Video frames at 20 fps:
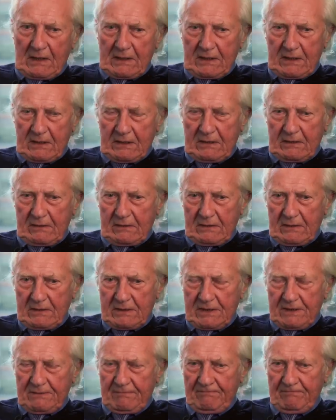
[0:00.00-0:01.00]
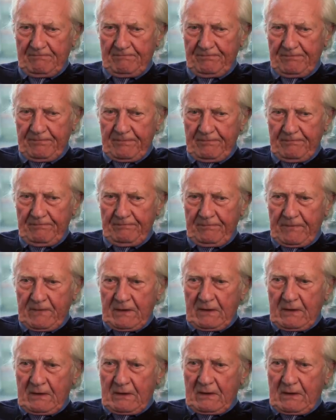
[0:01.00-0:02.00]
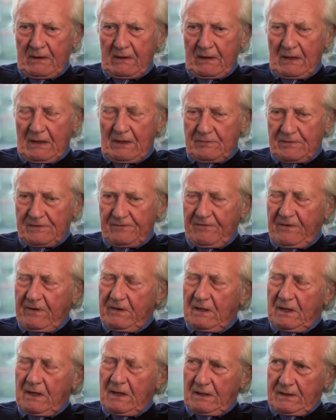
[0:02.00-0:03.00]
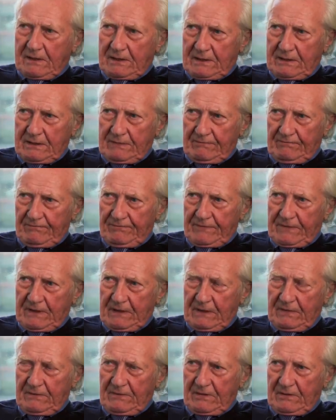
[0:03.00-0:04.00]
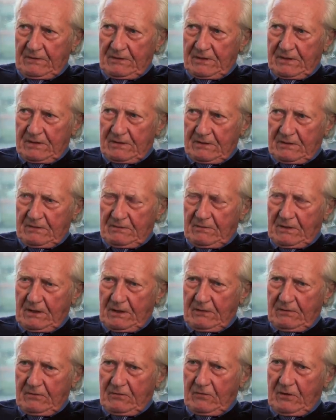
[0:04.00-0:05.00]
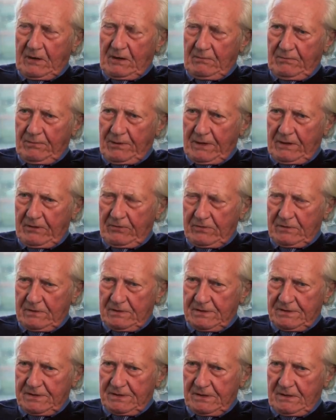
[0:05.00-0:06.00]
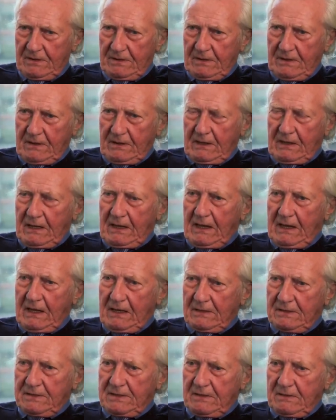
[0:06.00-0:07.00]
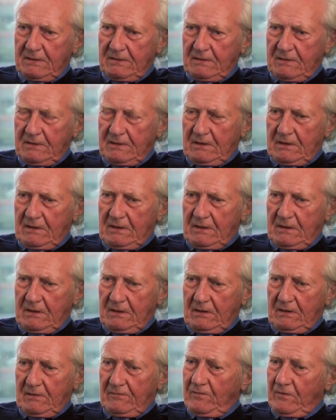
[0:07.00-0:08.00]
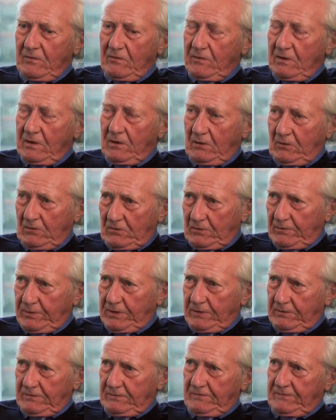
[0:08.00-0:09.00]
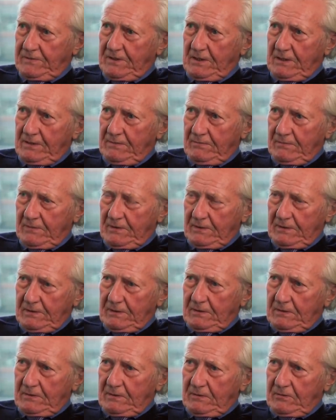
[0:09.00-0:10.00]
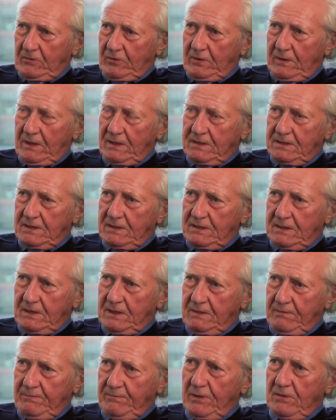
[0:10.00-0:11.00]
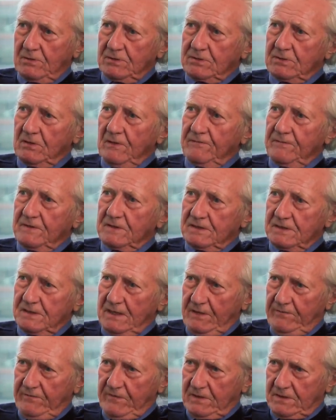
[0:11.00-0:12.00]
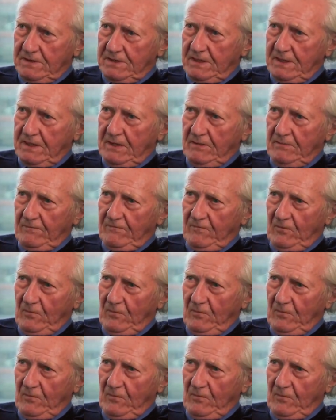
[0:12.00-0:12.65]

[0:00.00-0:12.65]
I think that I was very lucky in that my grandparents had, over a long period of time, created a post office savings account